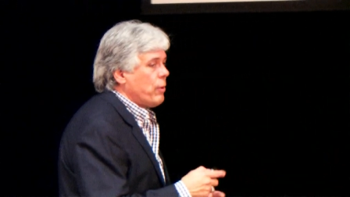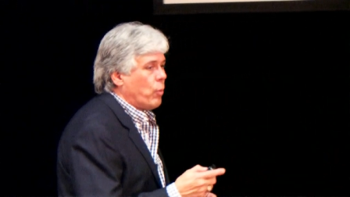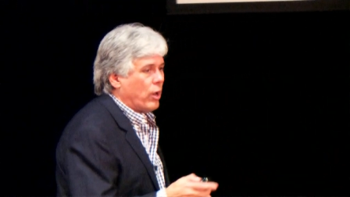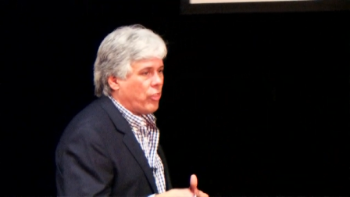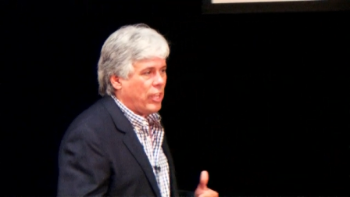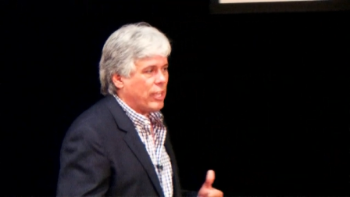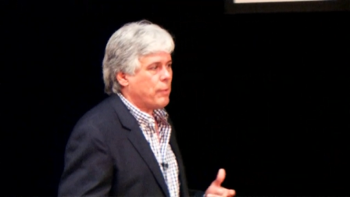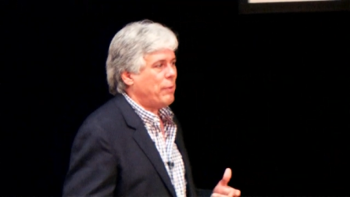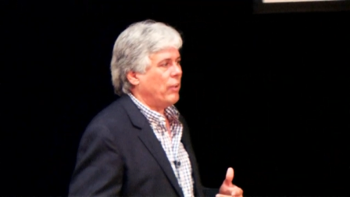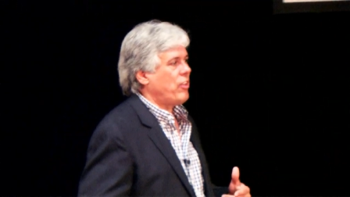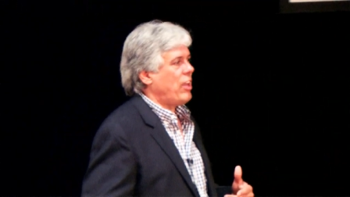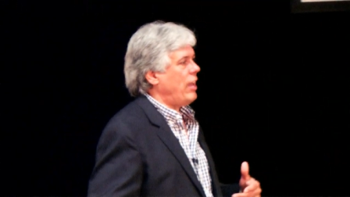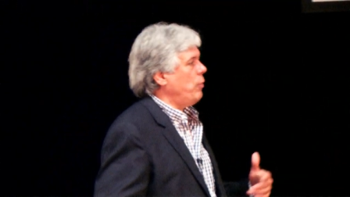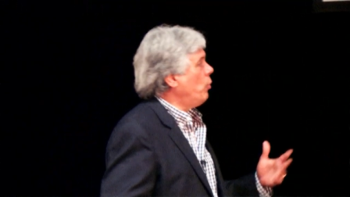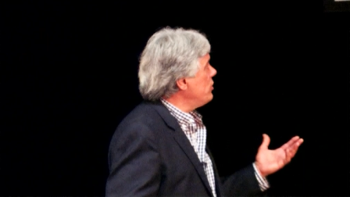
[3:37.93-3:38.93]
want to think about
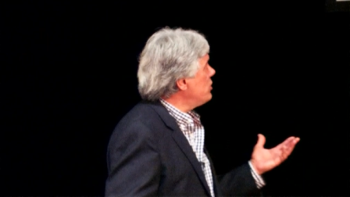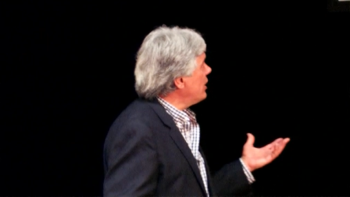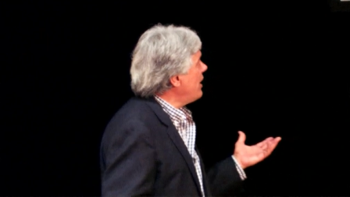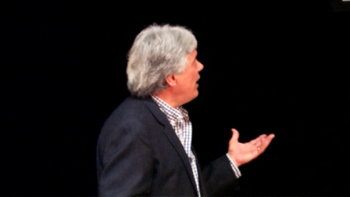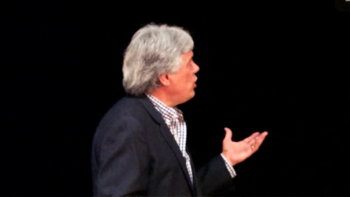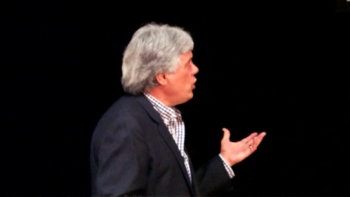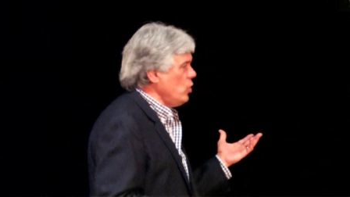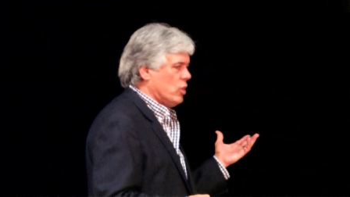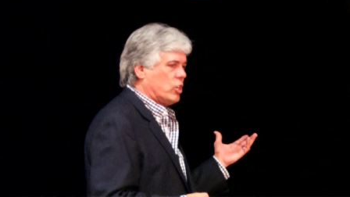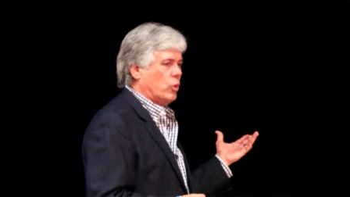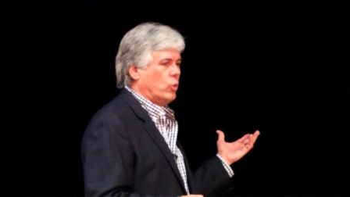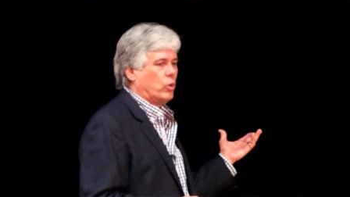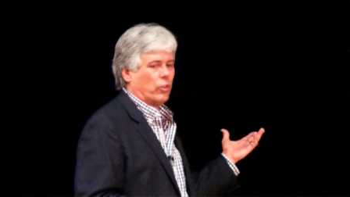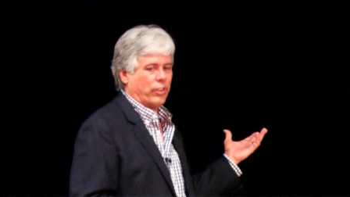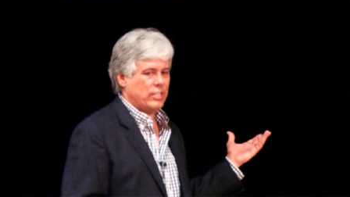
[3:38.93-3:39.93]
that. And once again, you can
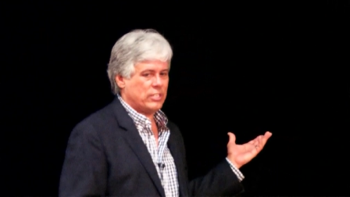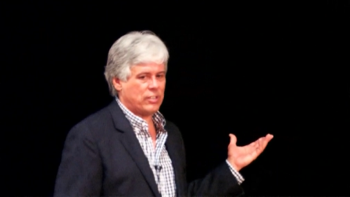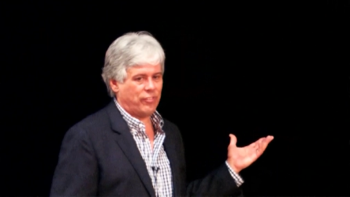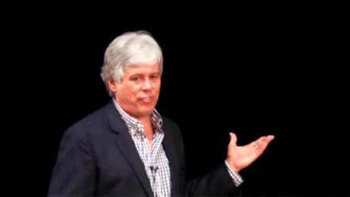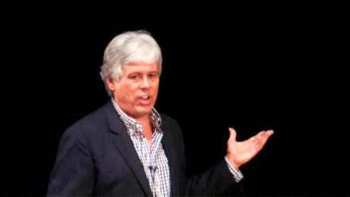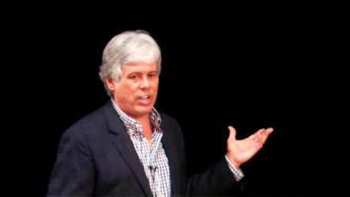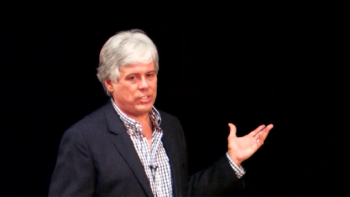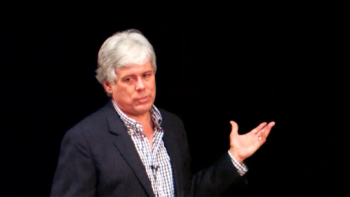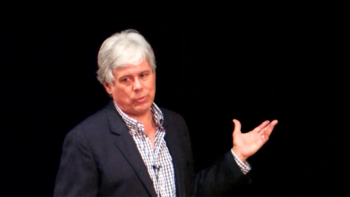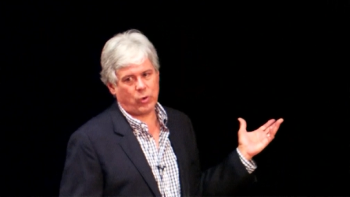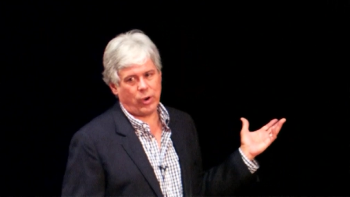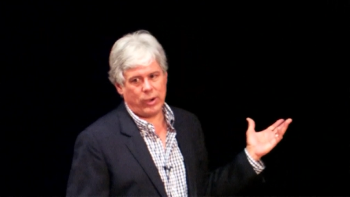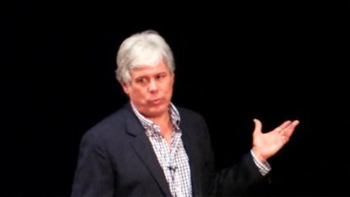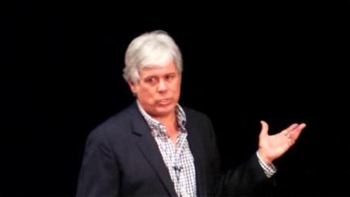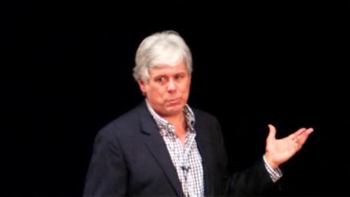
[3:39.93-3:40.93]
Google these and find some
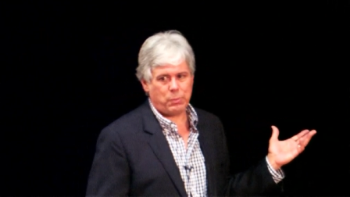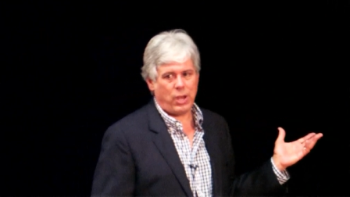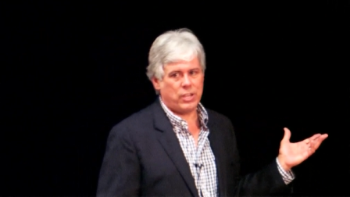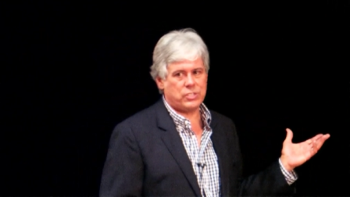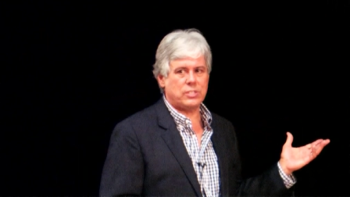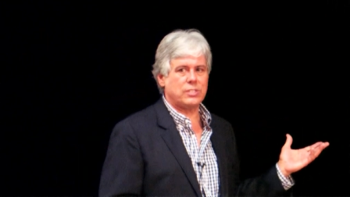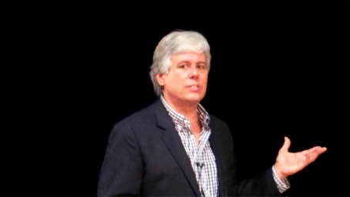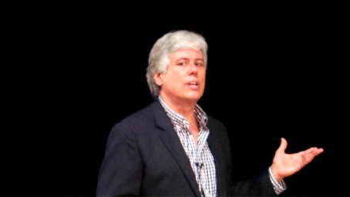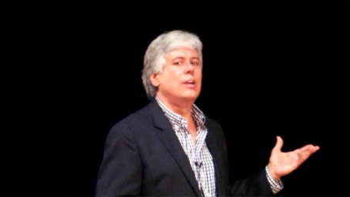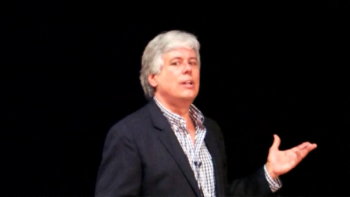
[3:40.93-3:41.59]
great responses.